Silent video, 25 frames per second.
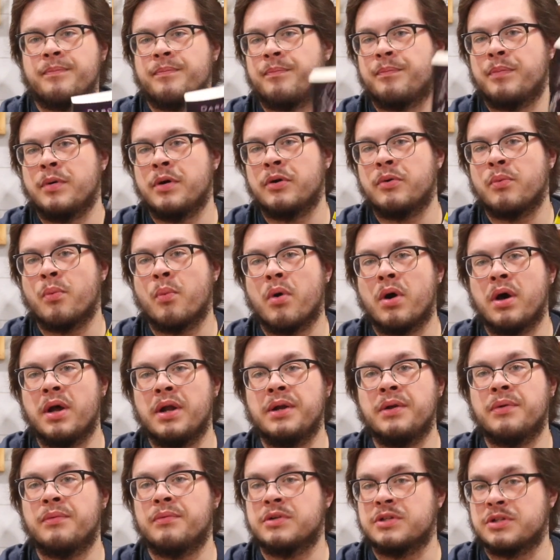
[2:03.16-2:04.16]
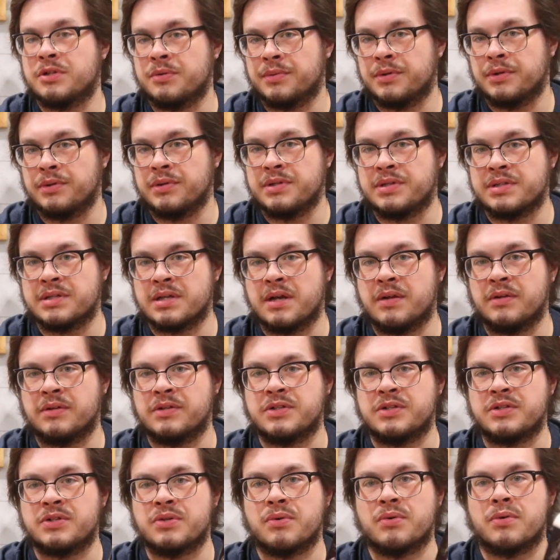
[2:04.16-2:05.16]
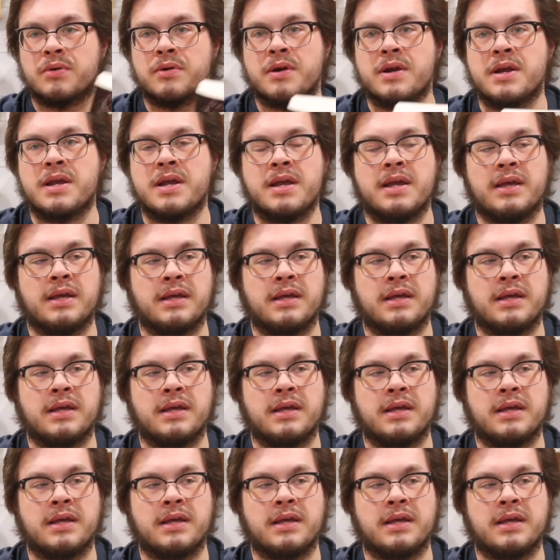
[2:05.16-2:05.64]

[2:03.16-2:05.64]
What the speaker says: book 1 was a really solid story.